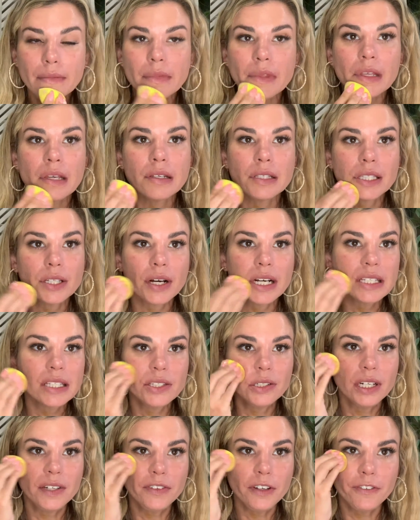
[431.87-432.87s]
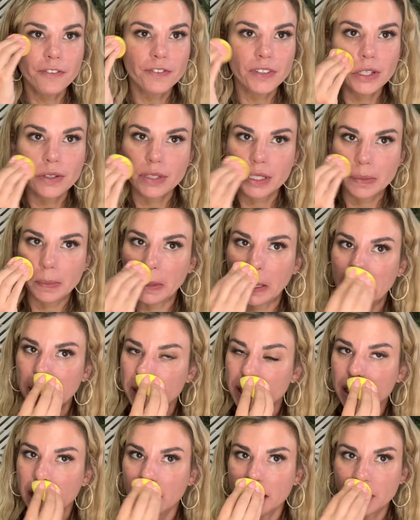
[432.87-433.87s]
So I still have a few spots
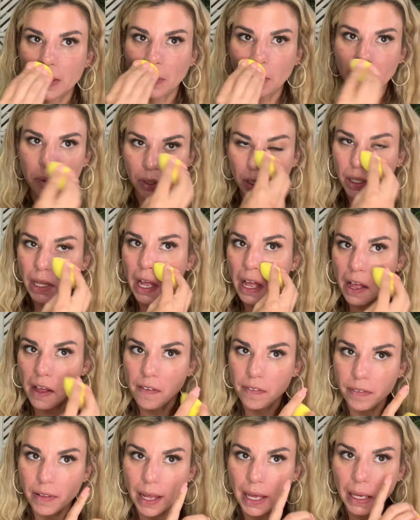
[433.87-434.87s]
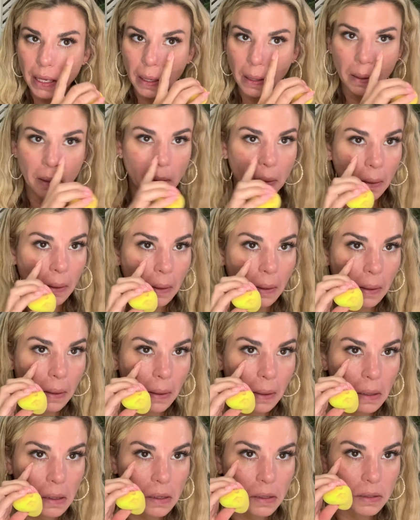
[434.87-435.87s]
that I don't love, like
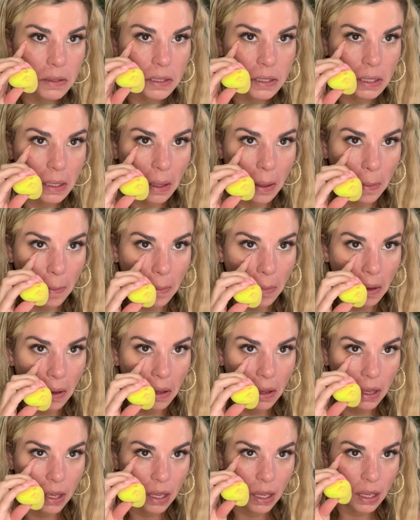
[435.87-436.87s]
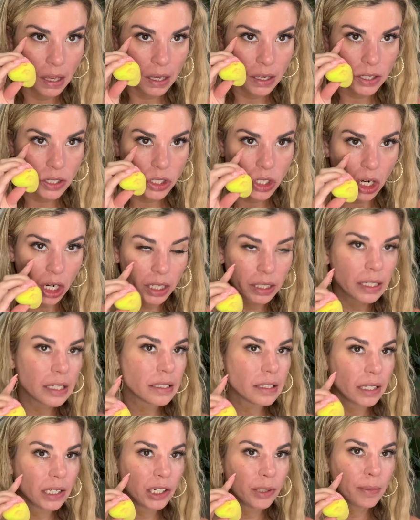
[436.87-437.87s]
some darkness
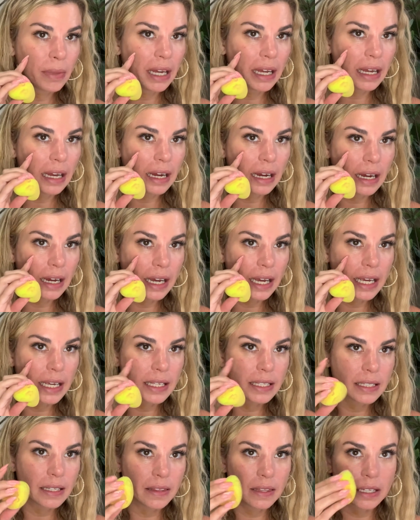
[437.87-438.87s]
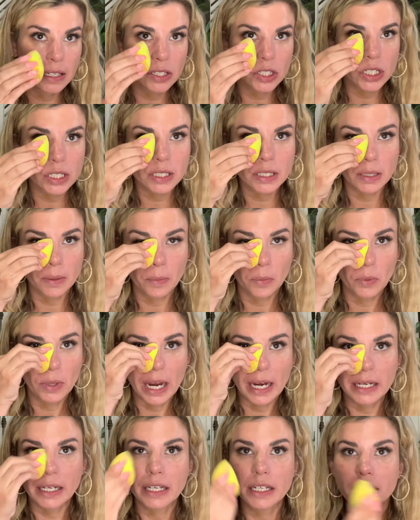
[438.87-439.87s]
under my eyes and then just some
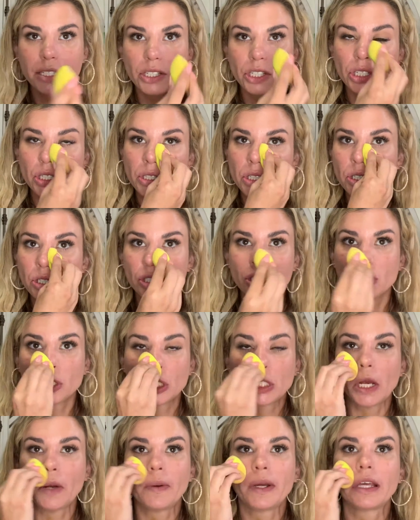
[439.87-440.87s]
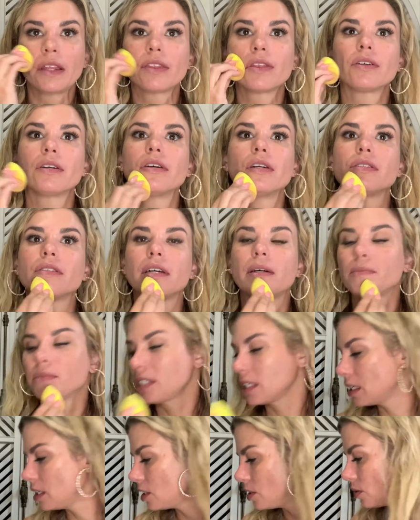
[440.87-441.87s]
redness showing through. So I'm just
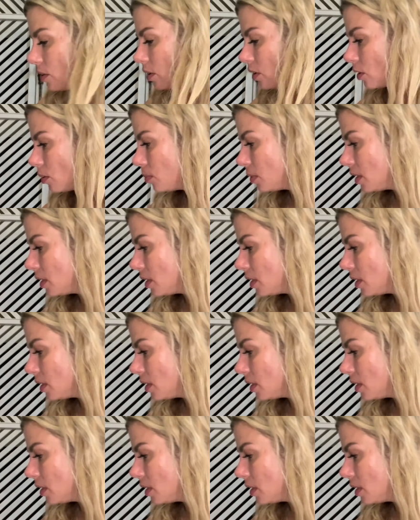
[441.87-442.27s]
going to do a little bit